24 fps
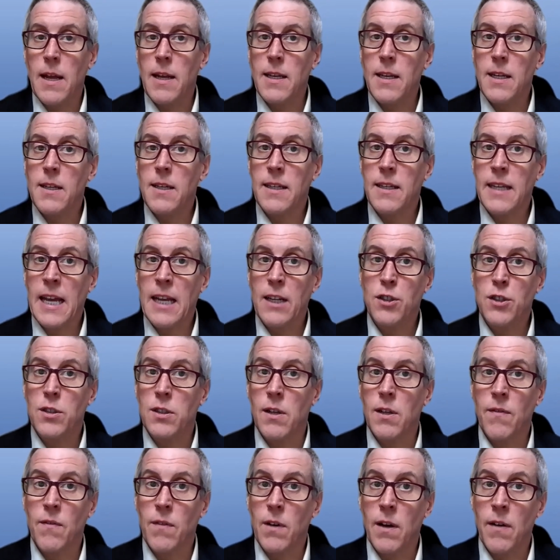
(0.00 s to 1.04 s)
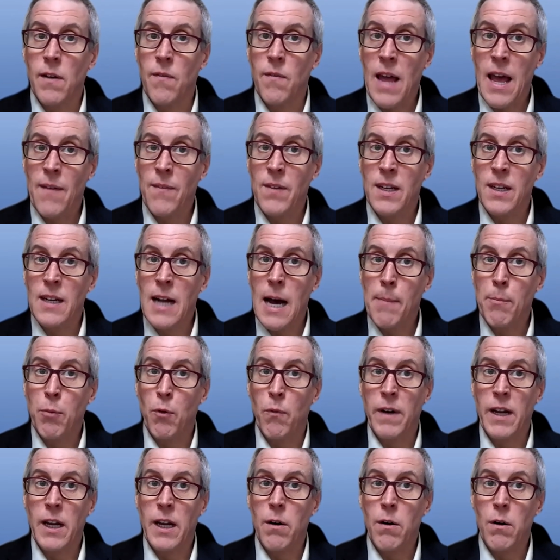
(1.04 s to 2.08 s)
any indication of having an
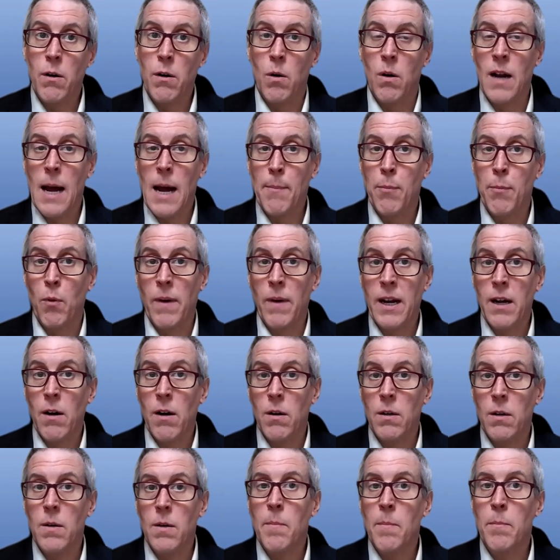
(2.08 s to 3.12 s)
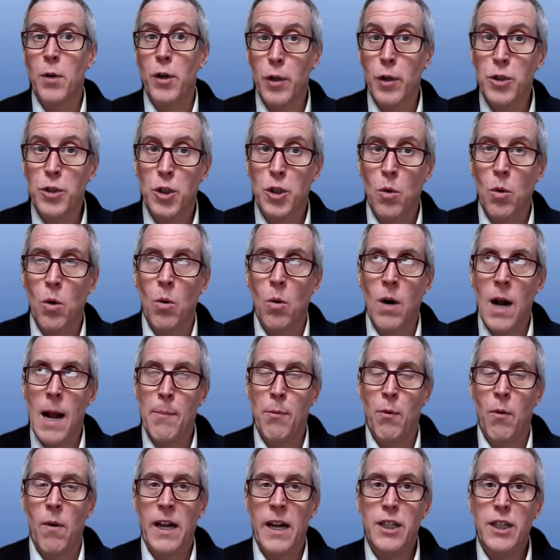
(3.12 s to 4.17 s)
operator or an operator producer or
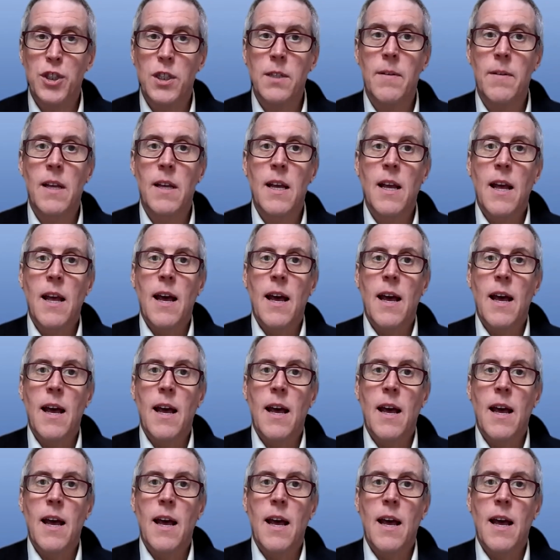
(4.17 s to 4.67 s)
operation,